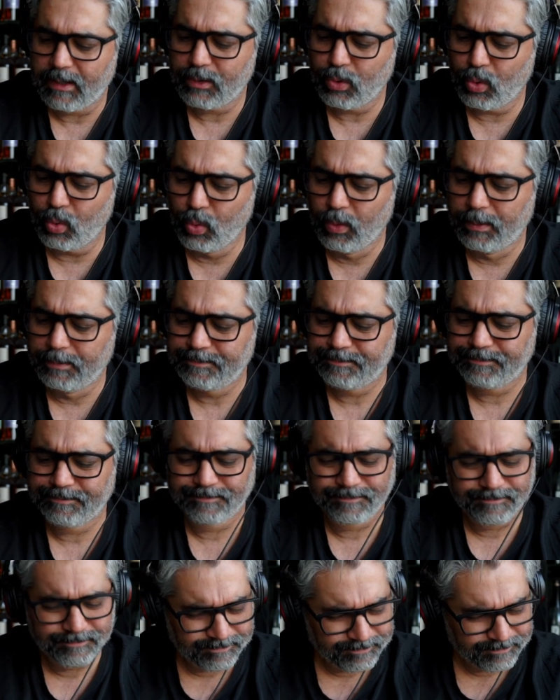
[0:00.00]
Ooh.
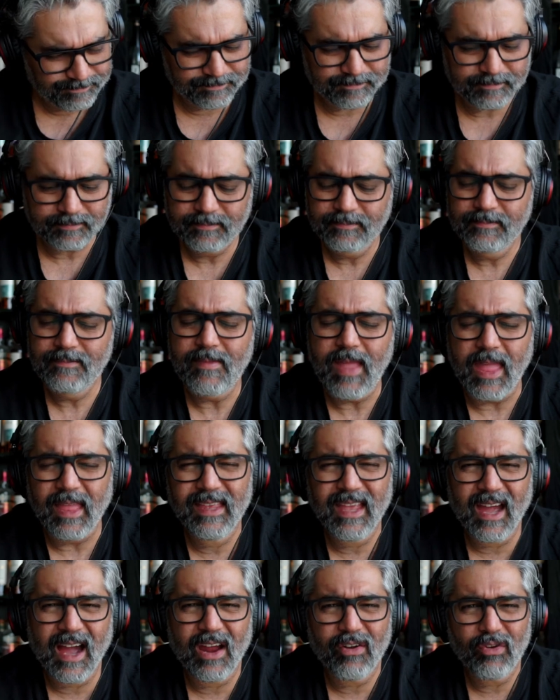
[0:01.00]

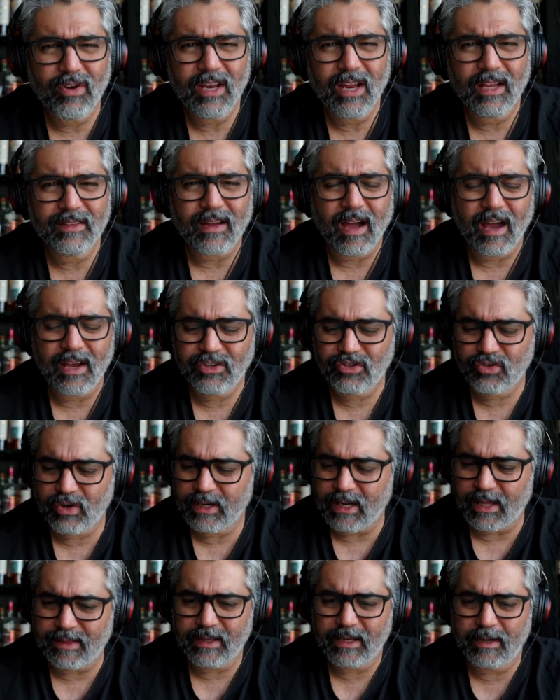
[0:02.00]
Yeah, I really like the high
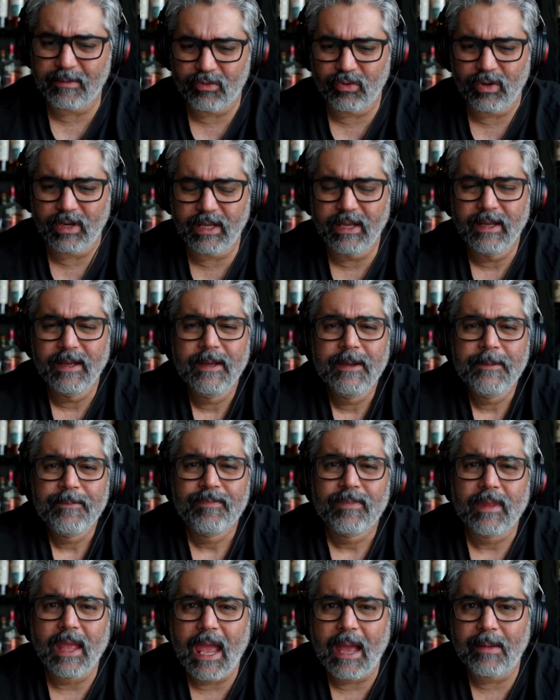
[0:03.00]
strength. I think it really
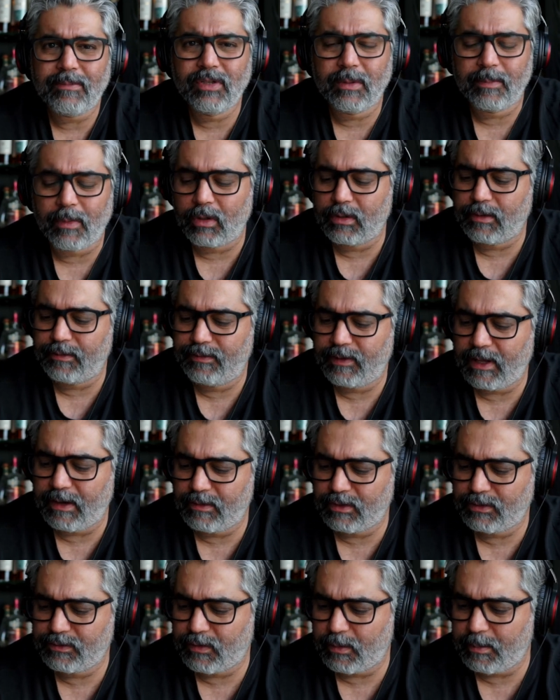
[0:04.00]
amps up all the
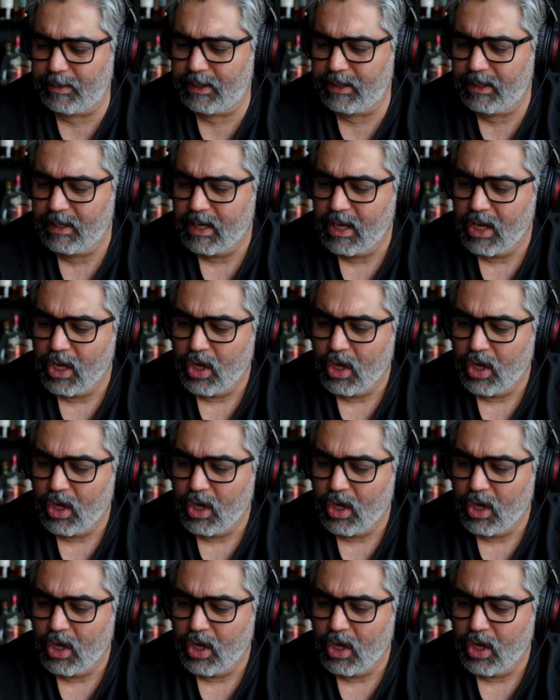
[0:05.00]
flavors for me.